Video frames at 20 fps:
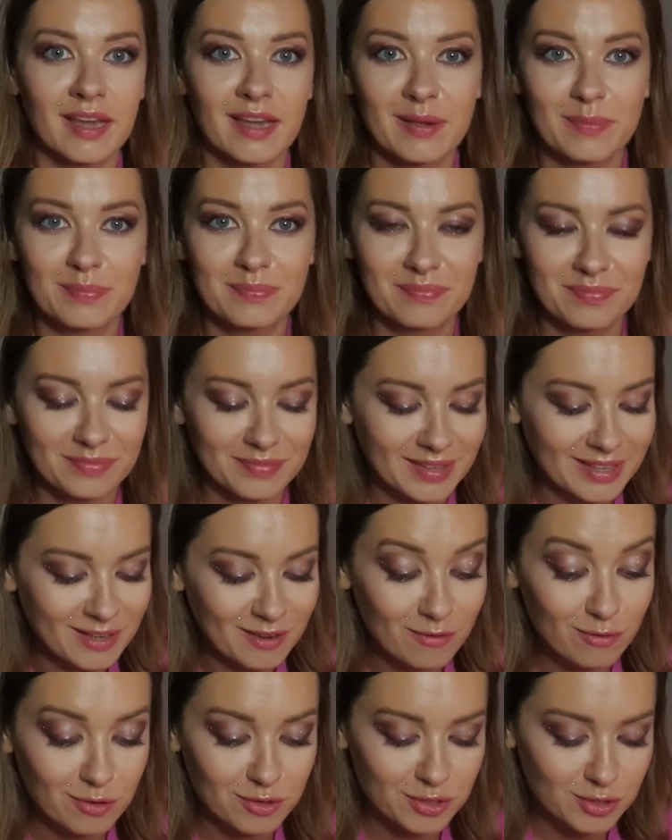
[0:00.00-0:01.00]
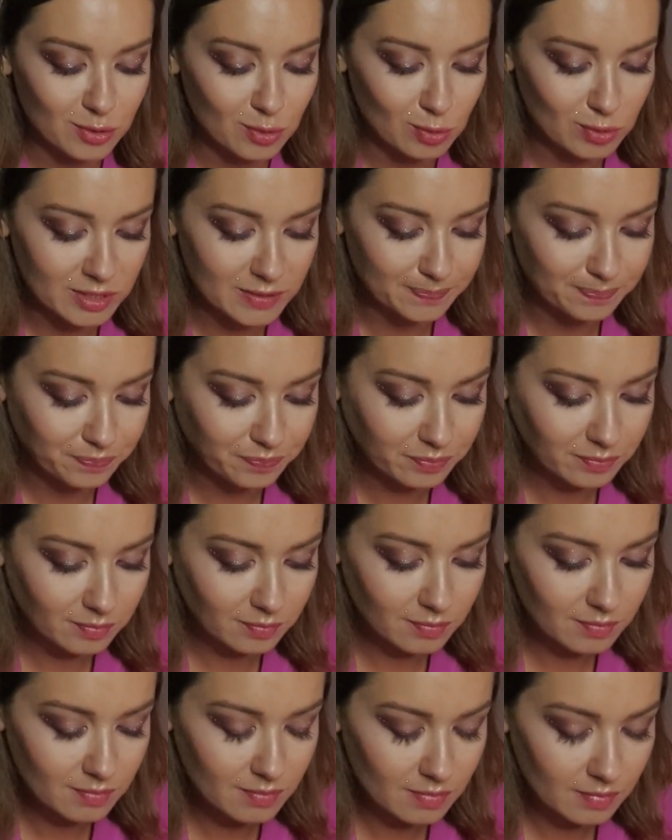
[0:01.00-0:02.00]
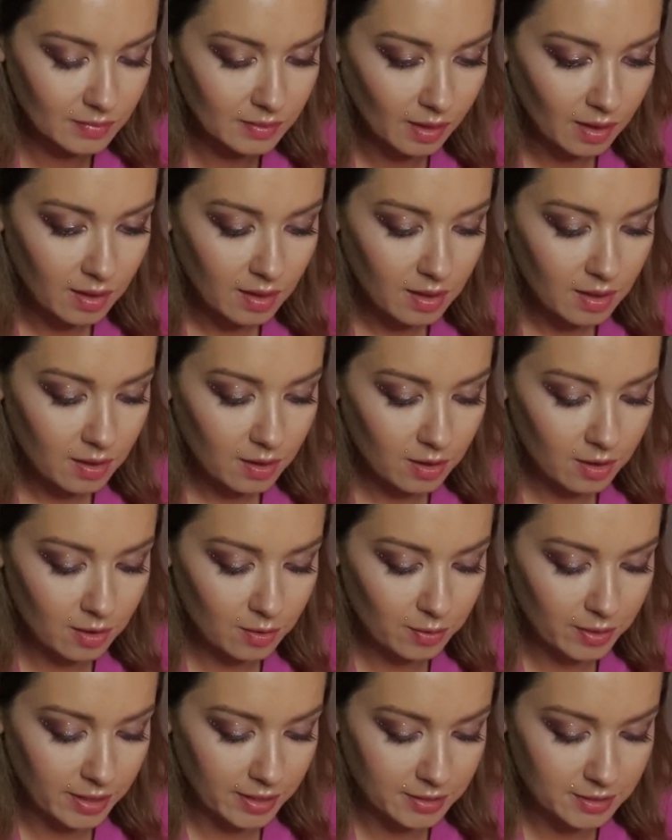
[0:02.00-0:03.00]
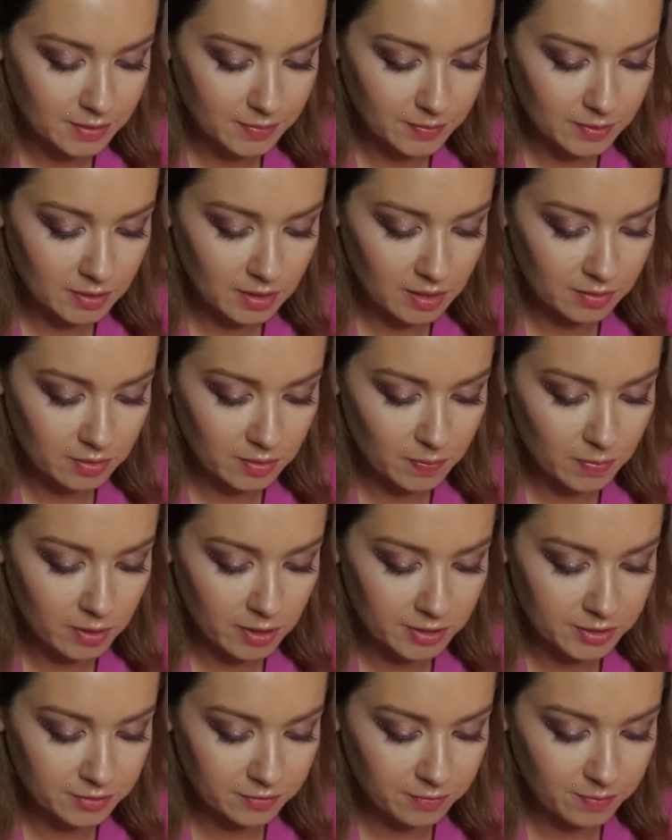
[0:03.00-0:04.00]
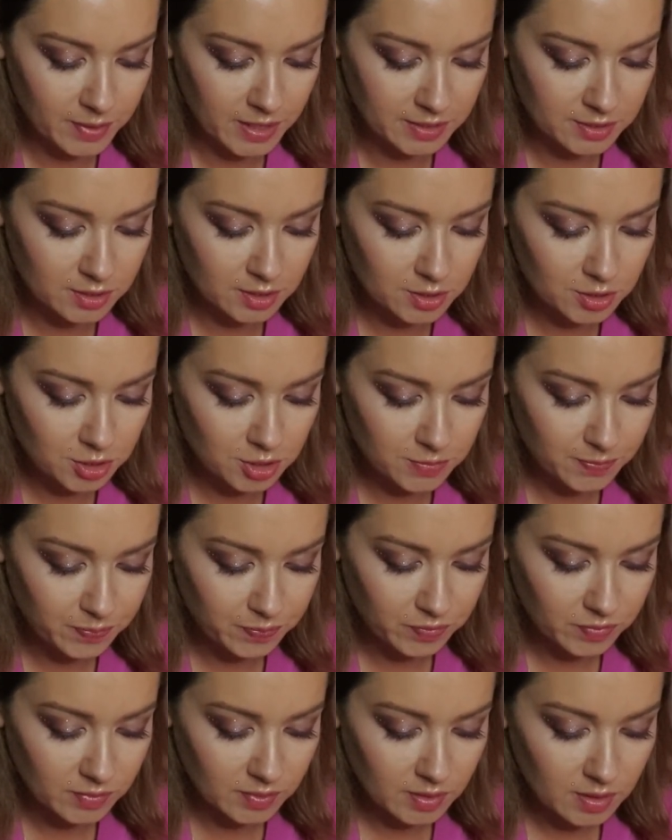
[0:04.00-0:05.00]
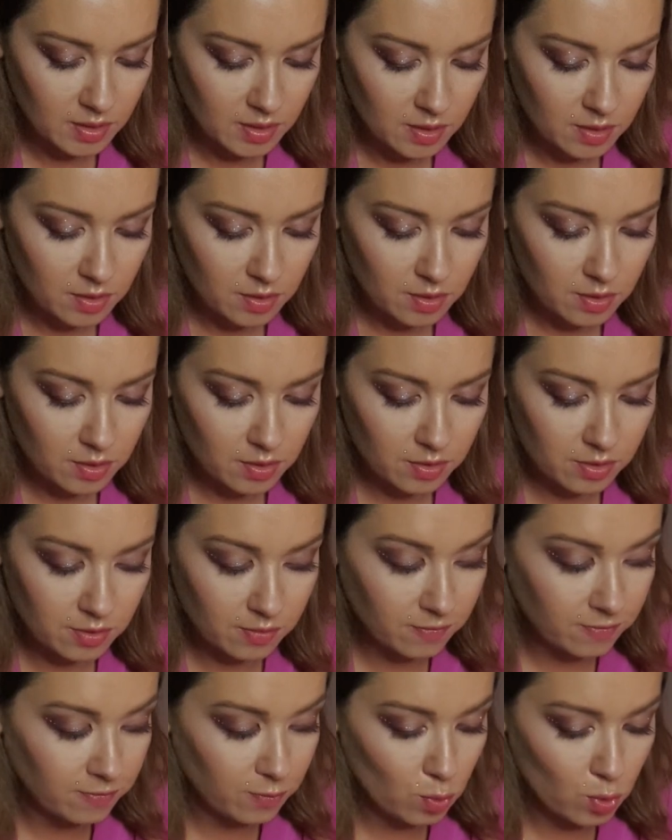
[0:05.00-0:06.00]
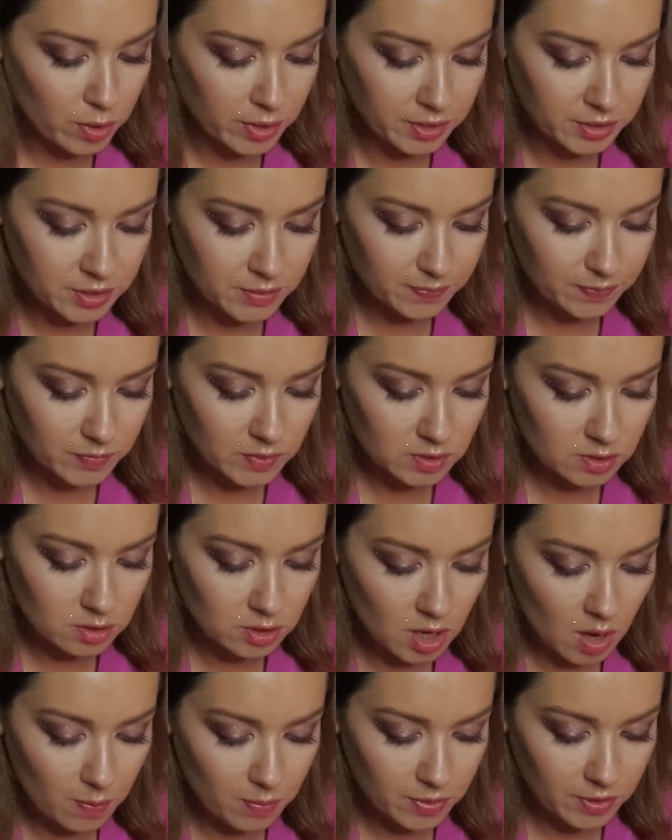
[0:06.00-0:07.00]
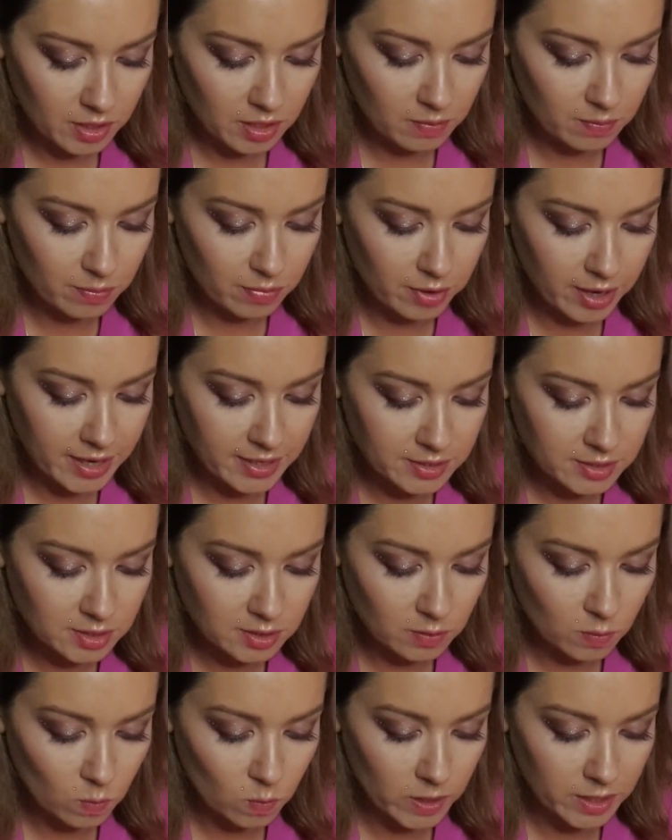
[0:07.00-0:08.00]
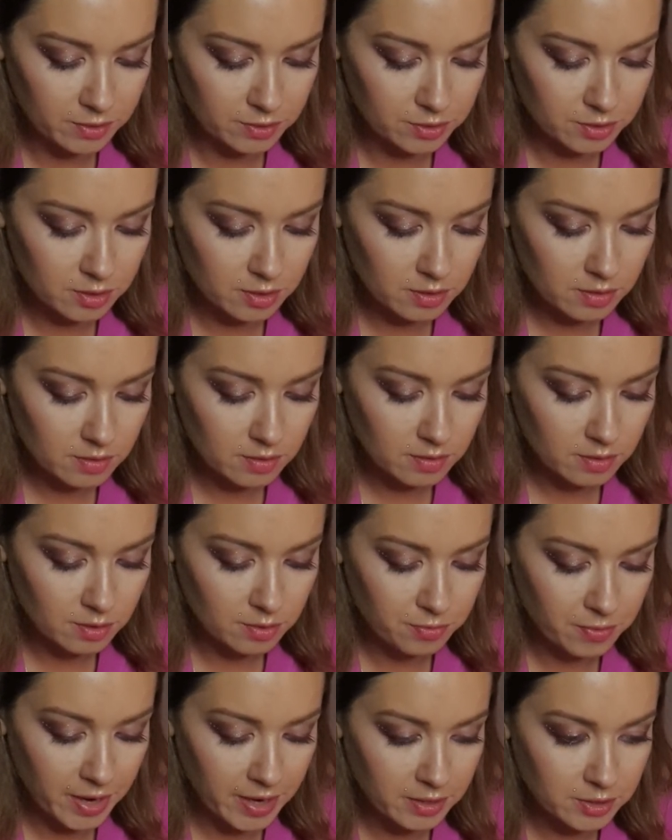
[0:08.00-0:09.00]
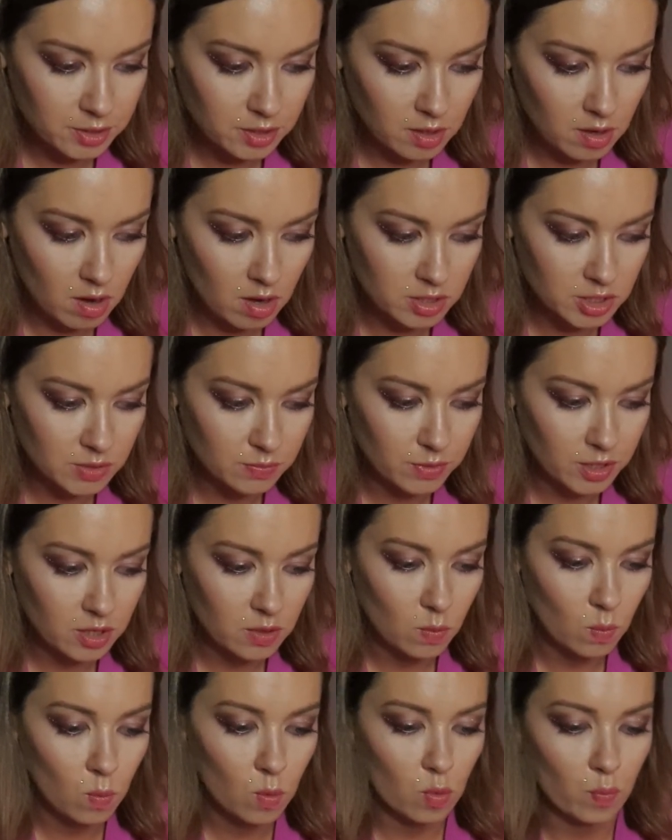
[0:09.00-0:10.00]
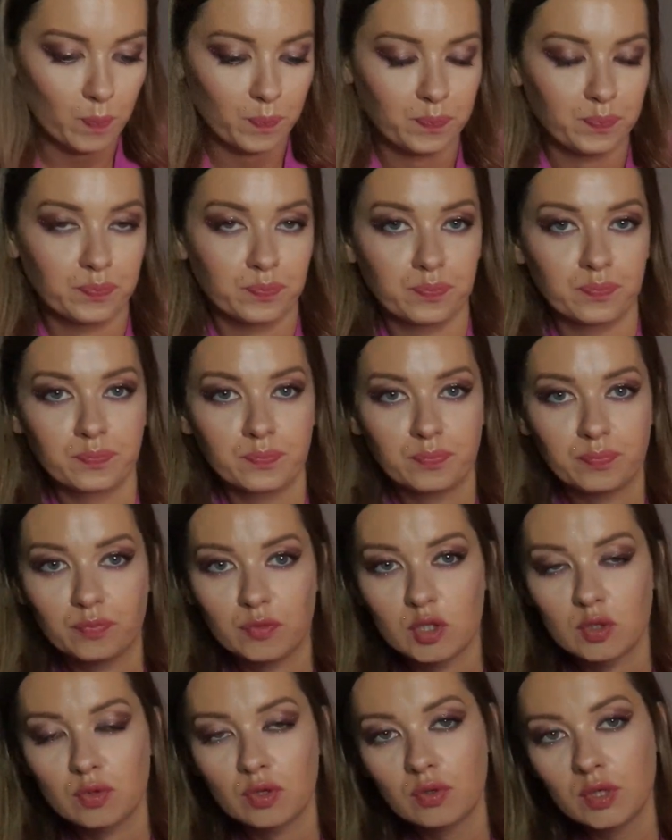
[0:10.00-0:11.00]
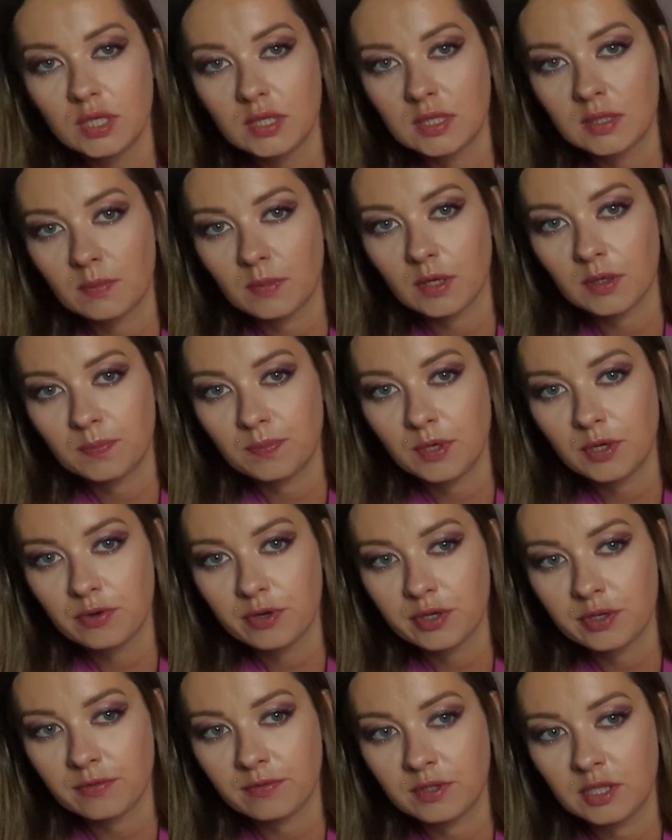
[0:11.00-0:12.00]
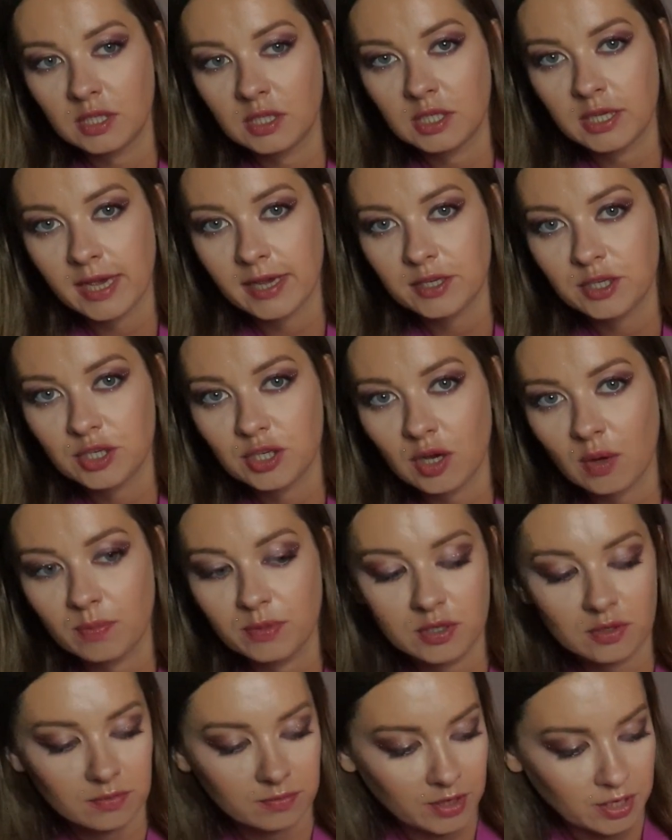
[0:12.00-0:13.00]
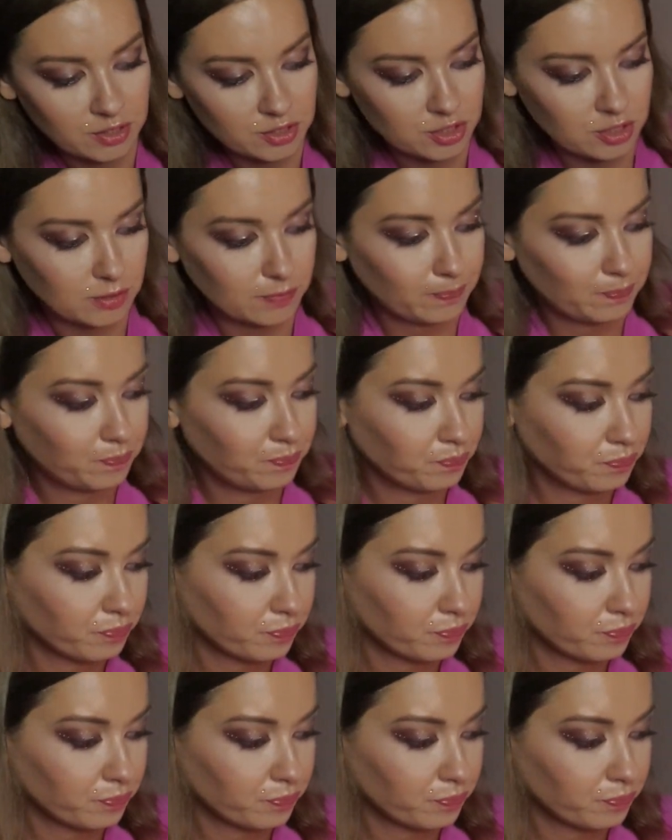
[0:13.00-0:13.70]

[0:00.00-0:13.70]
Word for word: game for souls. All right, another part of message. The void, stop, embrace, winter, great cosmic womb. So you need a period of detached observation